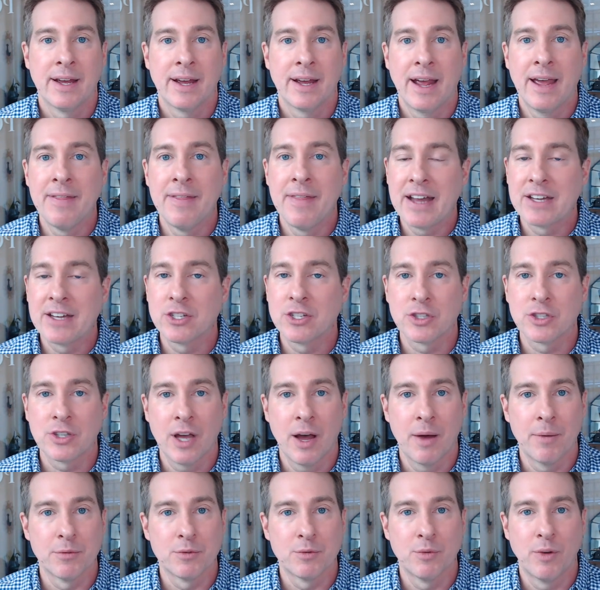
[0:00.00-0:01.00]
And that just
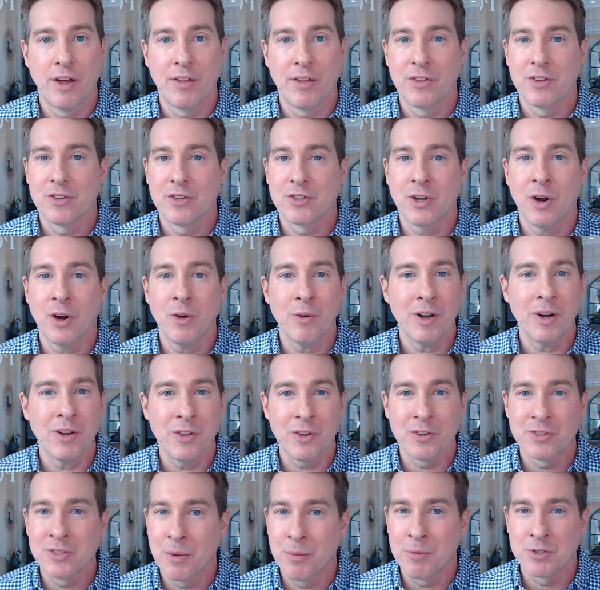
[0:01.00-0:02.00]
comes with start running
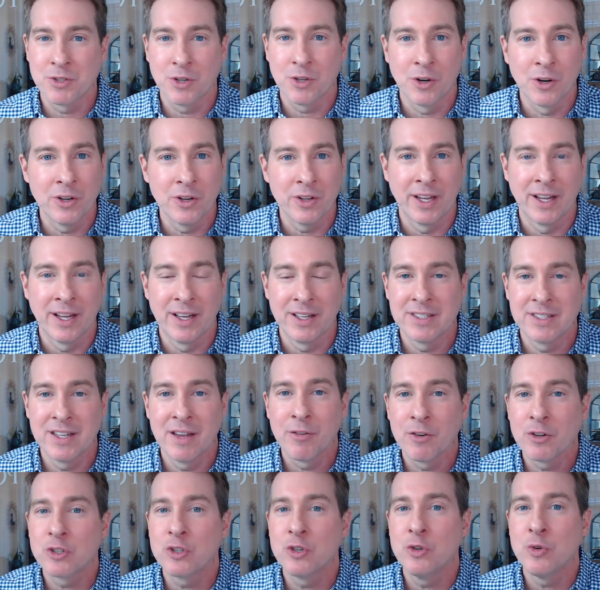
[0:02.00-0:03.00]
those numbers early. It's
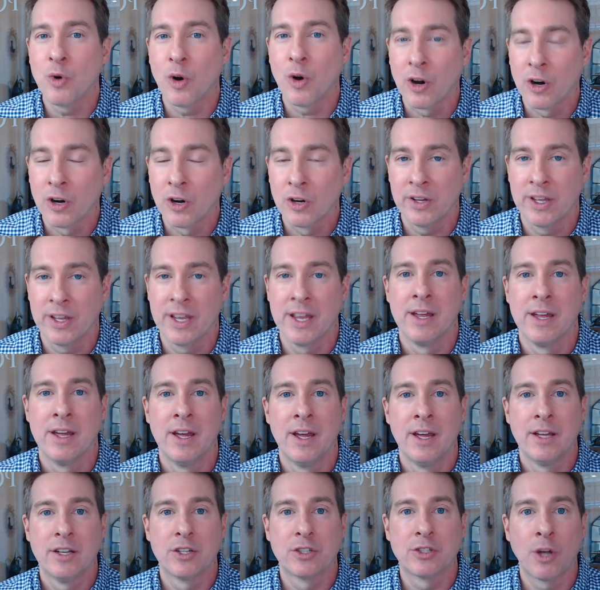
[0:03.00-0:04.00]
never too early
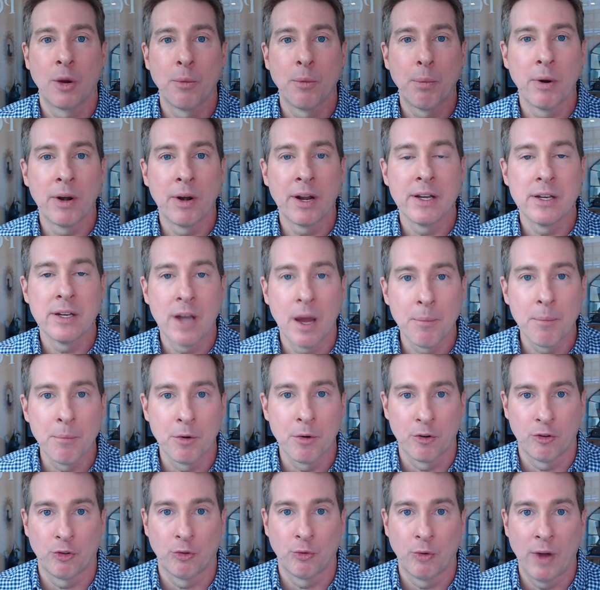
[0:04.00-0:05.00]
to start putting
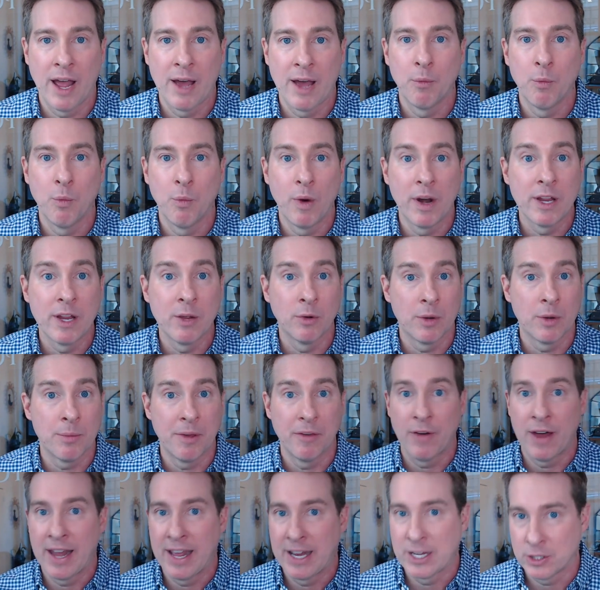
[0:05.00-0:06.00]
numbers around when you want to
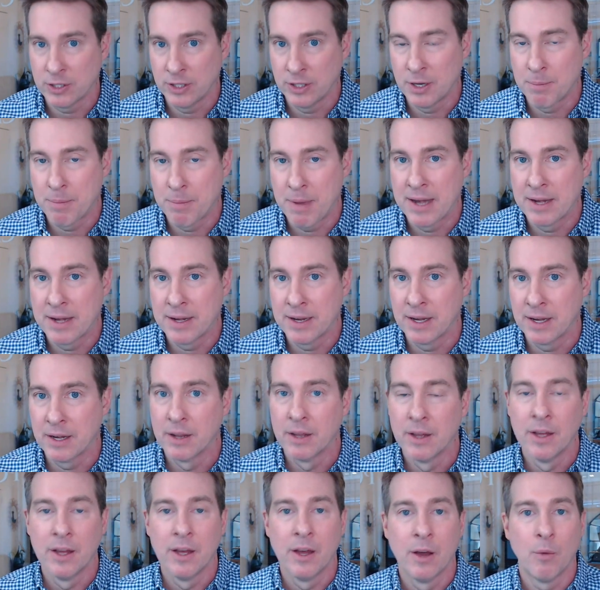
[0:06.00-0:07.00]
be financially independent,
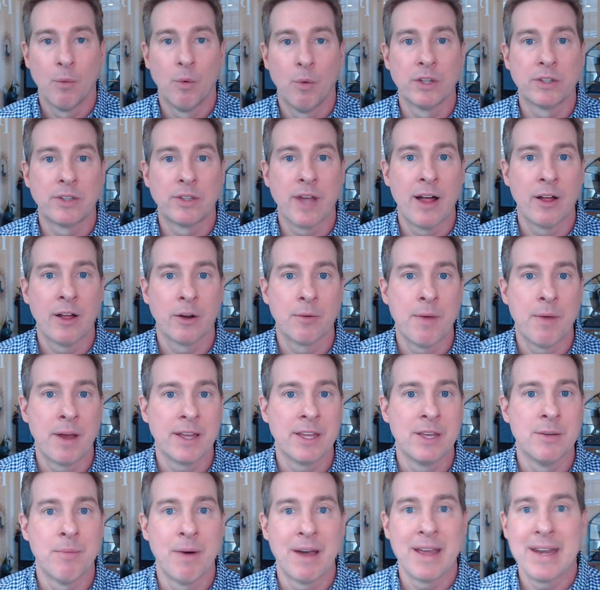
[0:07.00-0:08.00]
what dollar
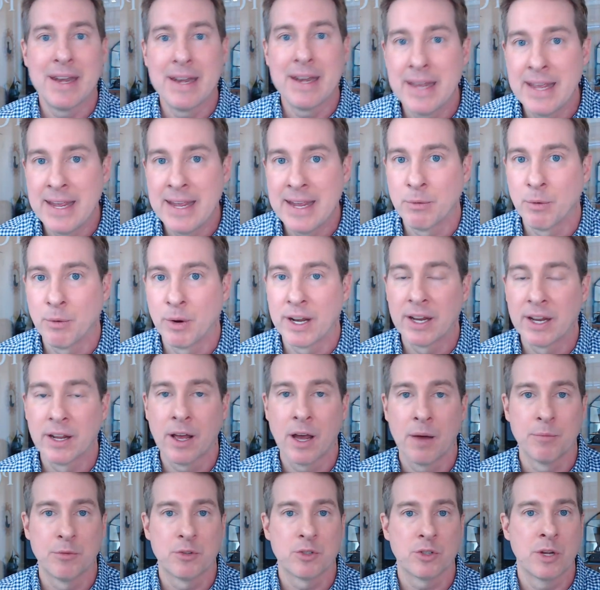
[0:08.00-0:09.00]
amount you might need, what
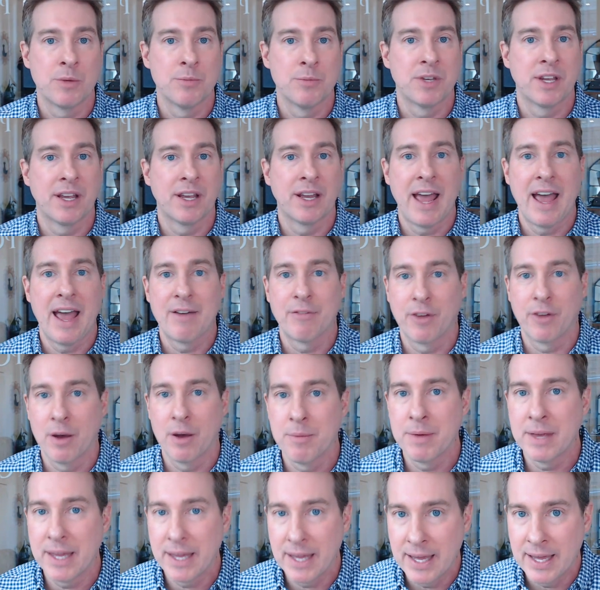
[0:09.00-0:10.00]
income streams you're going to have
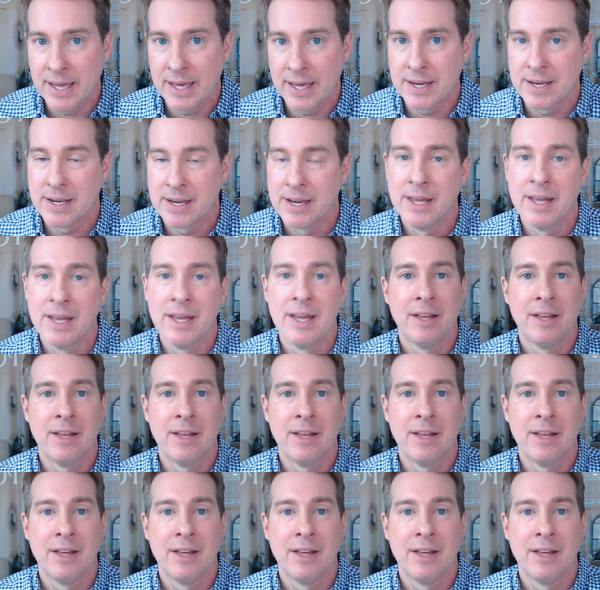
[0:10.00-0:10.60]
coming in.